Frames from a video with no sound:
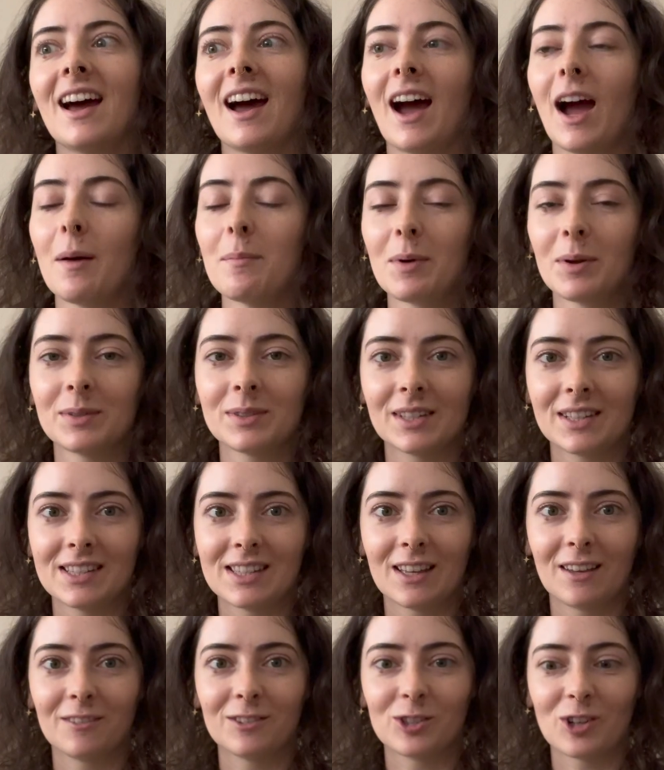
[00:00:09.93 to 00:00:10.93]
I mostly
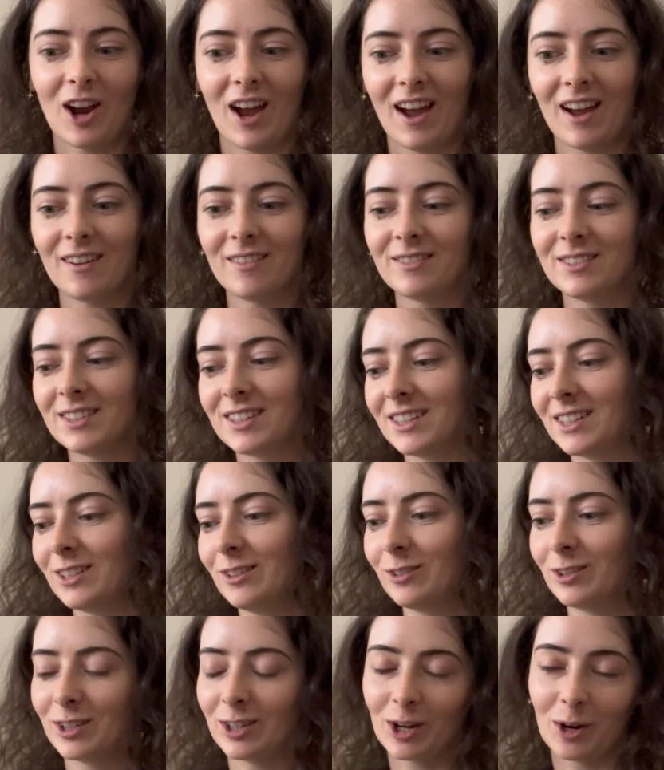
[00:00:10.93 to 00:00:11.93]
self-draft.
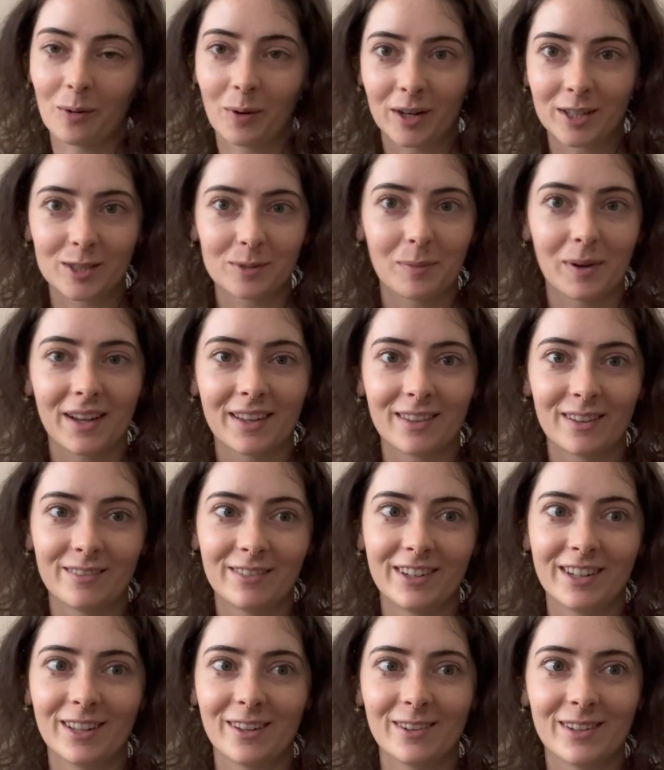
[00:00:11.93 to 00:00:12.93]
You can go watch my other
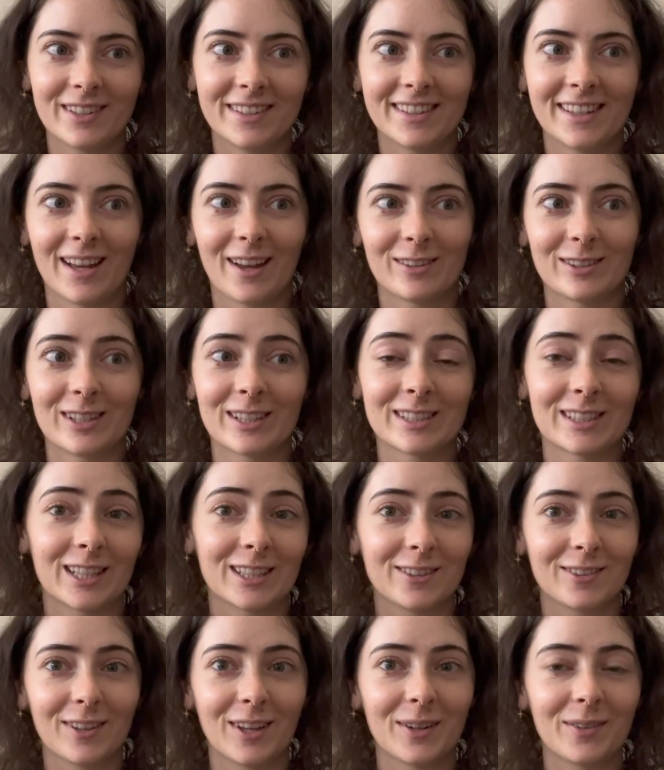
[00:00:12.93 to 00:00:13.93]
video to see how
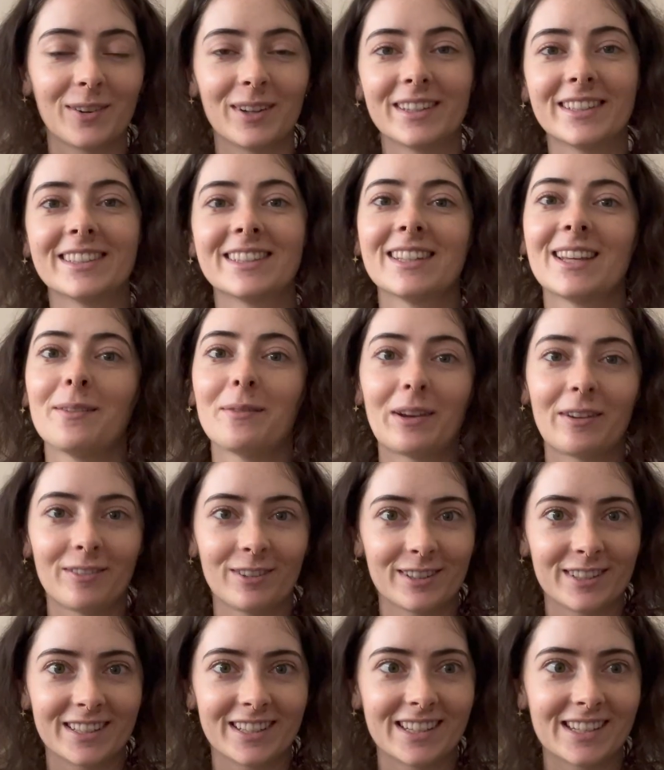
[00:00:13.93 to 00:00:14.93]
successful I was in my
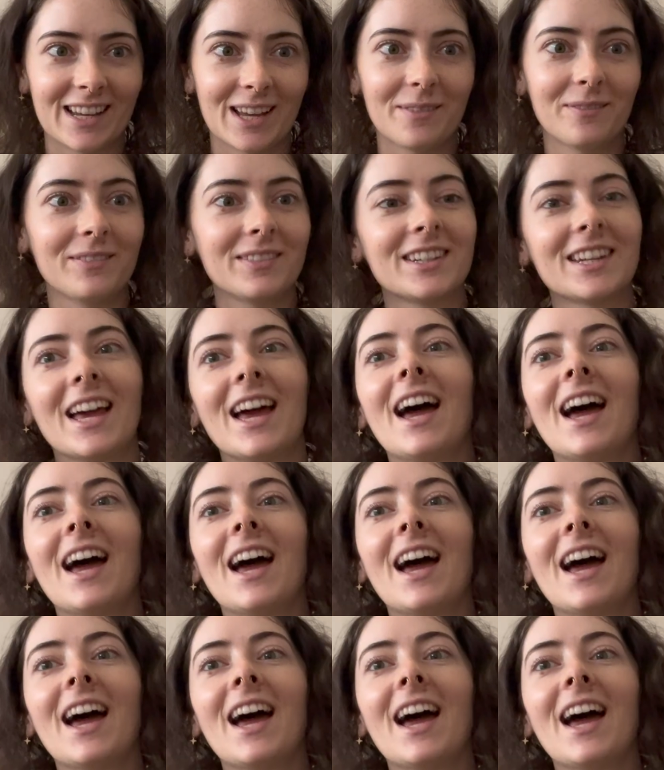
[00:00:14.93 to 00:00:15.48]
first attempt.